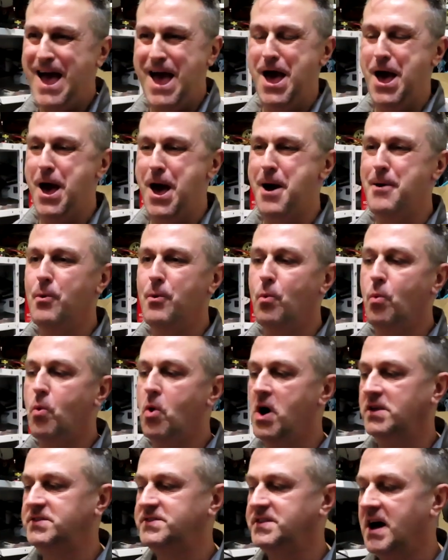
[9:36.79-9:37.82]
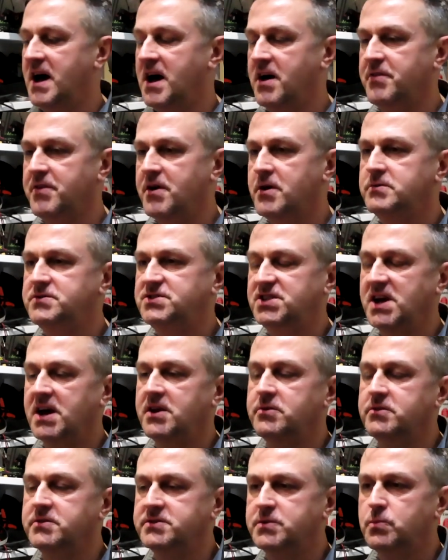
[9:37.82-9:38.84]
Uh, yeah. Uh, what are those
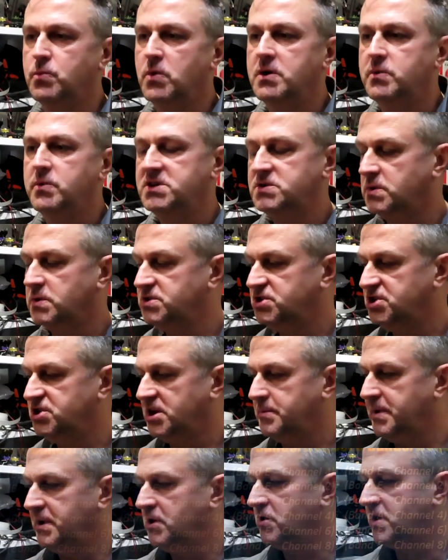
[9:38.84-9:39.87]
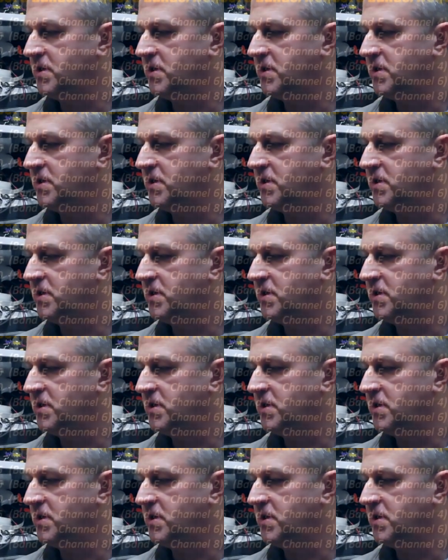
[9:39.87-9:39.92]
channels and what, which ones should I be